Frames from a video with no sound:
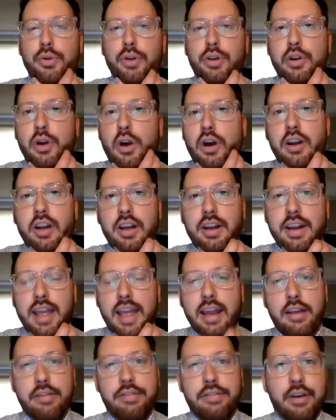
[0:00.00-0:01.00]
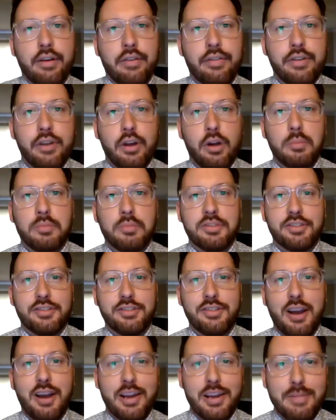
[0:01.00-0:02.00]
were caught on NFL Films
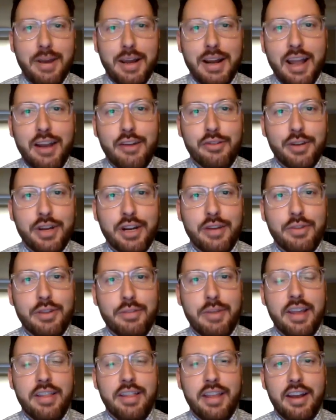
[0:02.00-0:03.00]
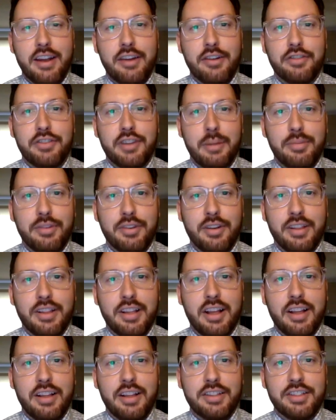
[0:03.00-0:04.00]
talking about Ed Reed when you made that
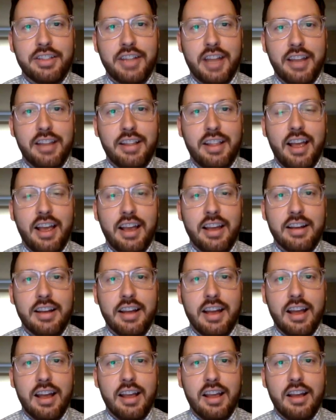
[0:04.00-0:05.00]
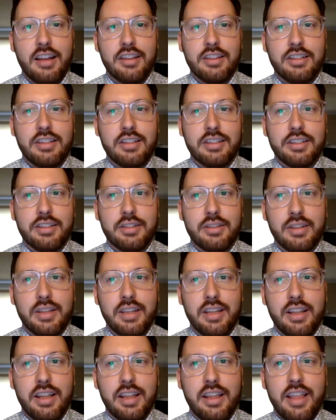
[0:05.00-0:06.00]
interception on the sideline. Just
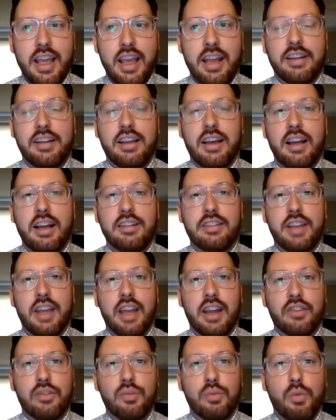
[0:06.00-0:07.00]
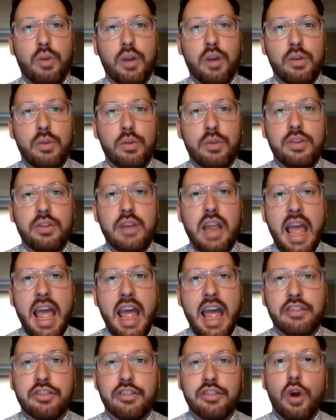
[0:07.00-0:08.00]
in that context, what
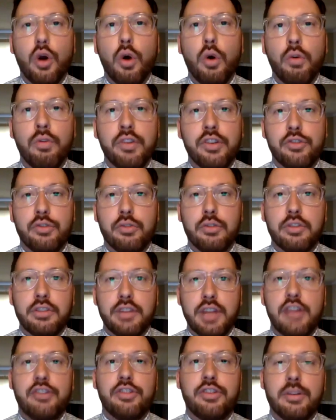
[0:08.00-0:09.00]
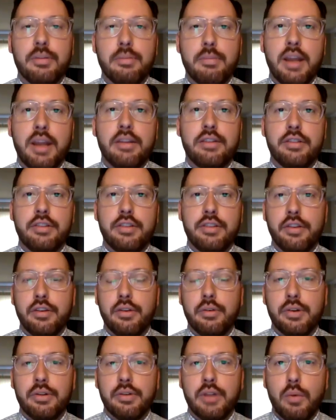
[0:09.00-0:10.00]
has goal visualization meant to
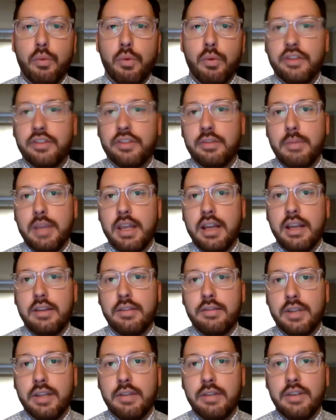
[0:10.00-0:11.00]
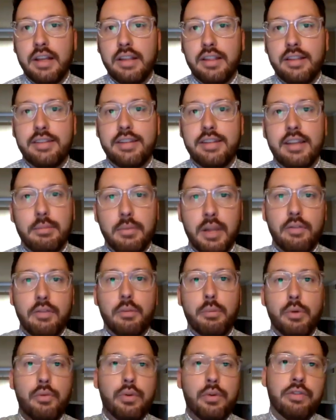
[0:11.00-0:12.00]
you, and what does it mean even at the team
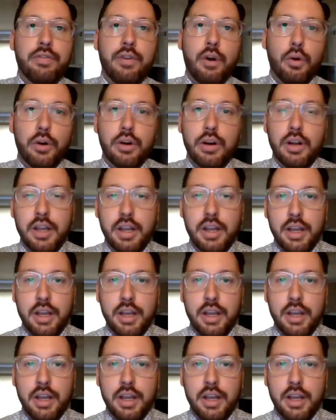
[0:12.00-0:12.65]
level moving forward